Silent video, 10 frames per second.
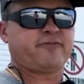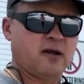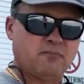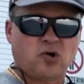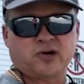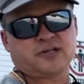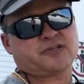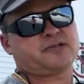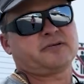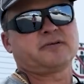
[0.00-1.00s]
from
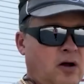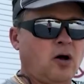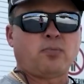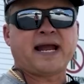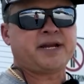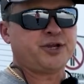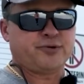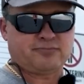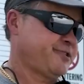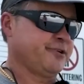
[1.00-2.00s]
Morris, all brand
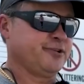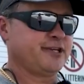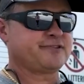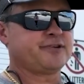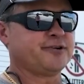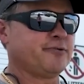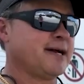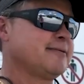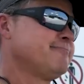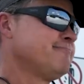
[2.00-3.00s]
new. Still leaks, don't know why.